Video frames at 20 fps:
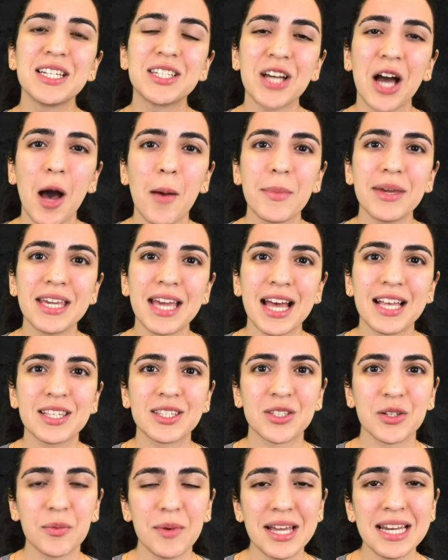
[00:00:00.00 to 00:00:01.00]
Tommy S.
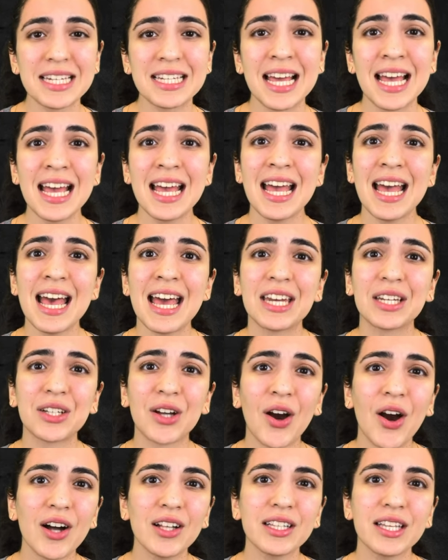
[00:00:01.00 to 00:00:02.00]
DeWint and
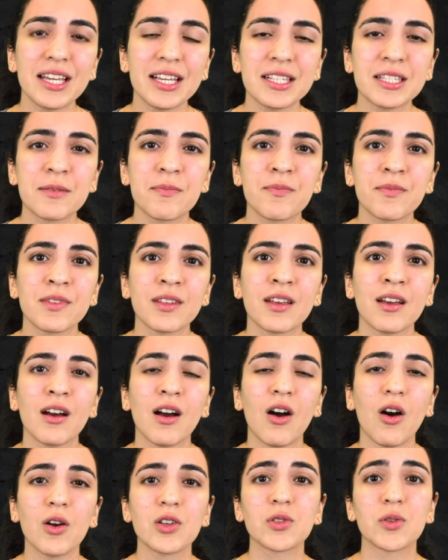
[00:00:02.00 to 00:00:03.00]
colleagues
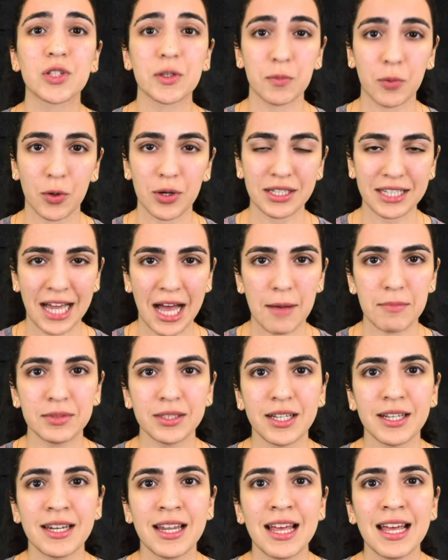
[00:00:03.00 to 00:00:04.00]
also support
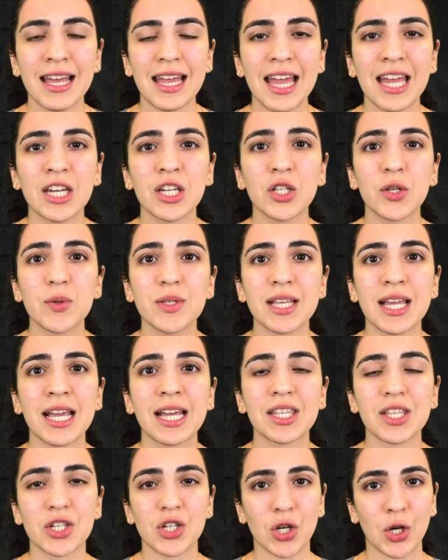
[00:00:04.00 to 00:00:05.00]
Caplan in using
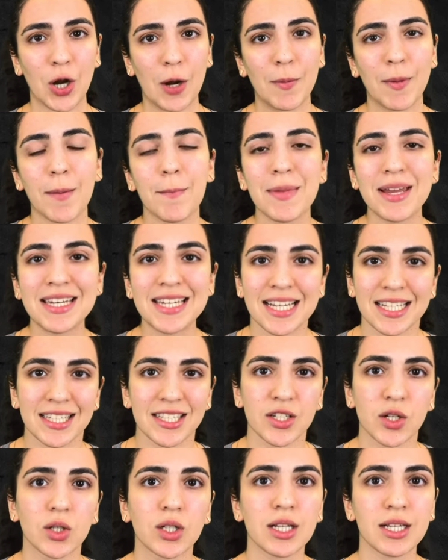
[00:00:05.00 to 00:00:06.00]
the term
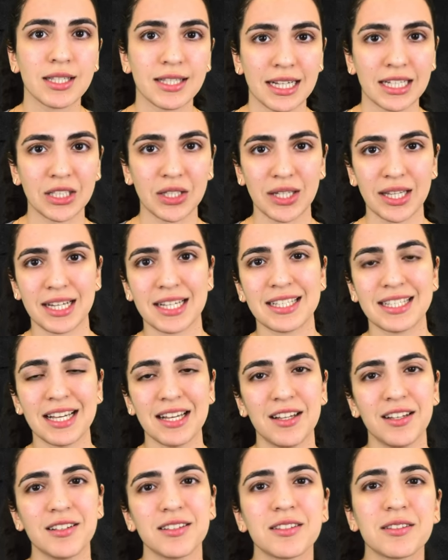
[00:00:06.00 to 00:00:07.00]
medicinal signaling
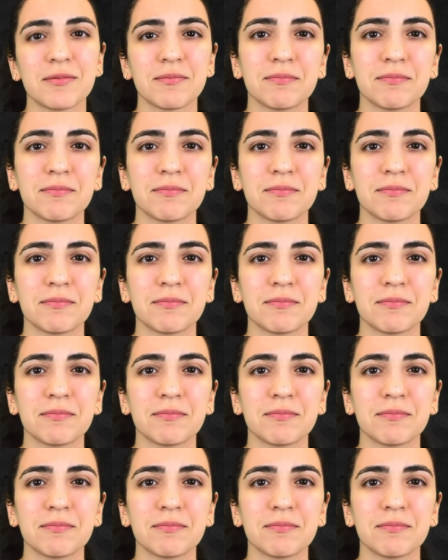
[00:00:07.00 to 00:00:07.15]
cells.